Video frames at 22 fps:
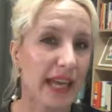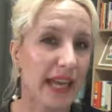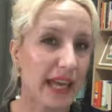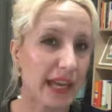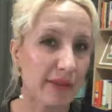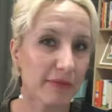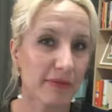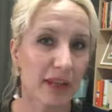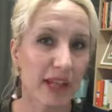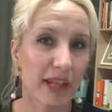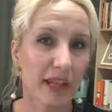
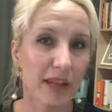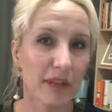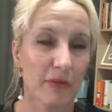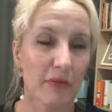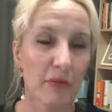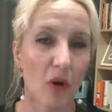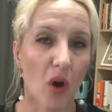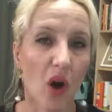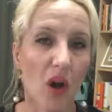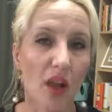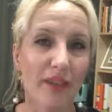evening
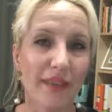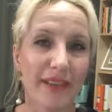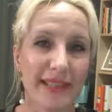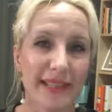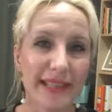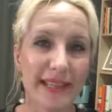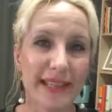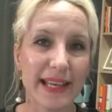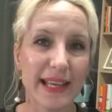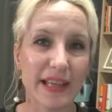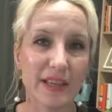for all of
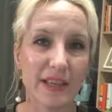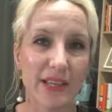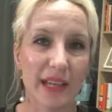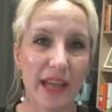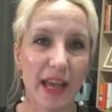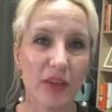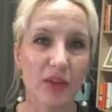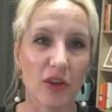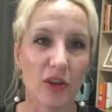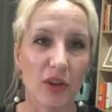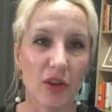us to get
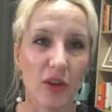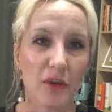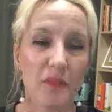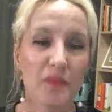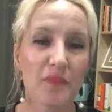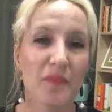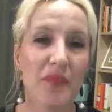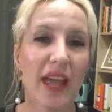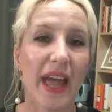together